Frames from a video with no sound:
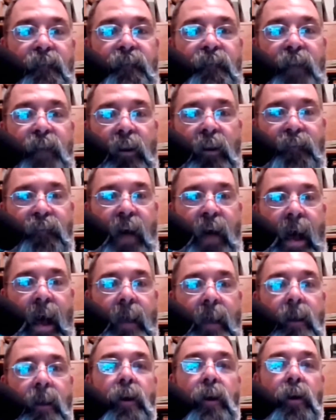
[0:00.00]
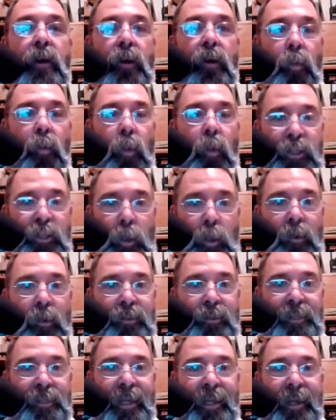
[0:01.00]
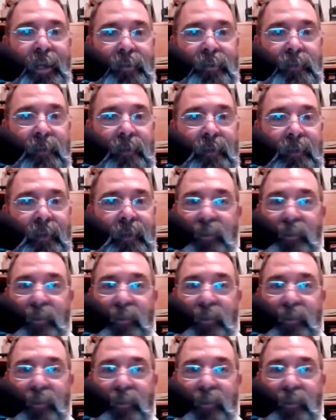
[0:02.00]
verify which horse it is.